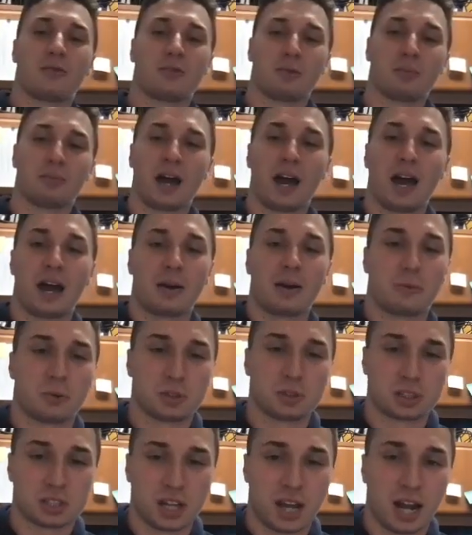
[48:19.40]
from that
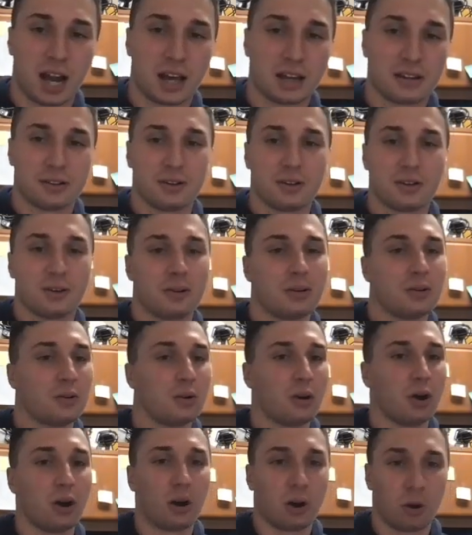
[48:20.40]
was not
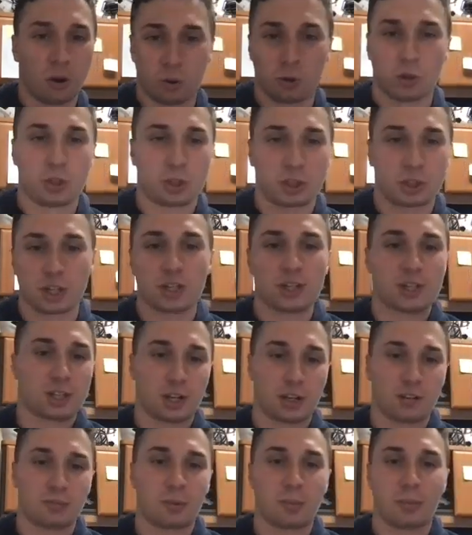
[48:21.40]
holy shit,
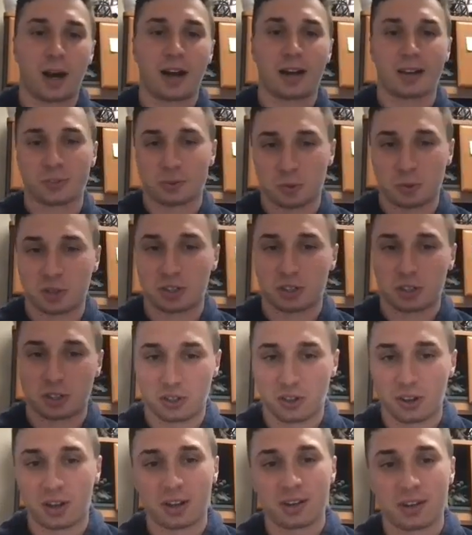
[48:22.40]
Jennifer Maia is really
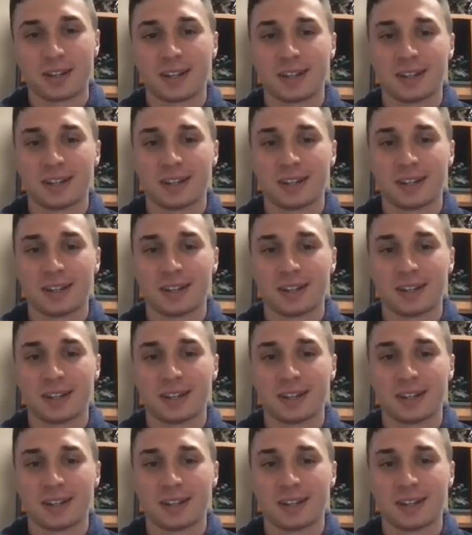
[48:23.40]
good.